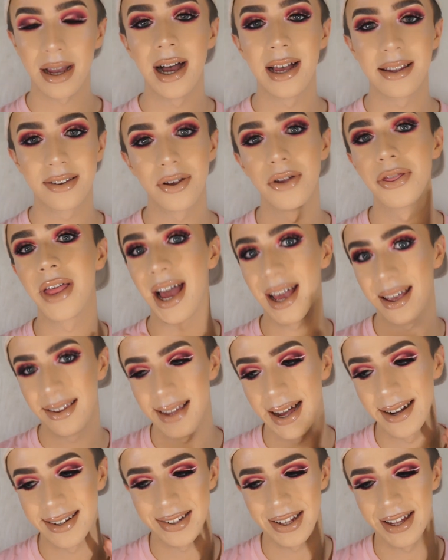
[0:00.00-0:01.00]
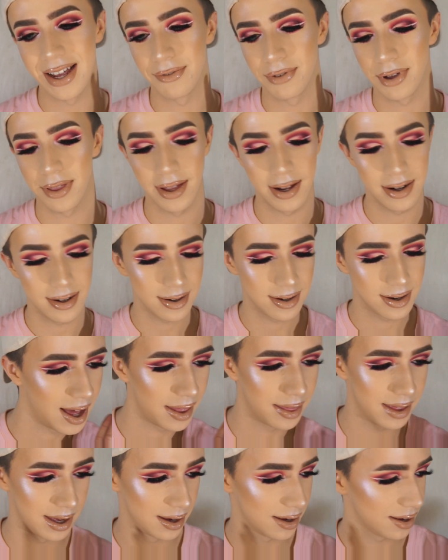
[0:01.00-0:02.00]
guys, so that is actually everything, I
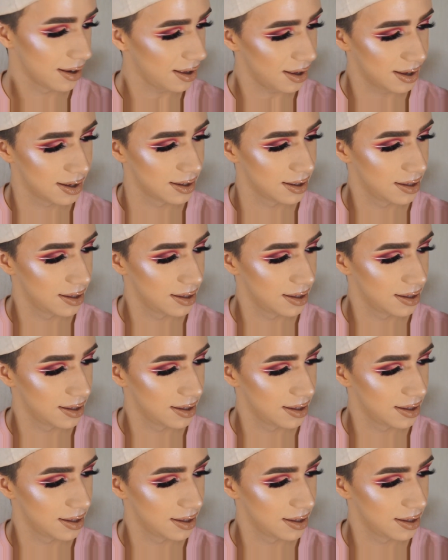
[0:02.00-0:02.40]
think.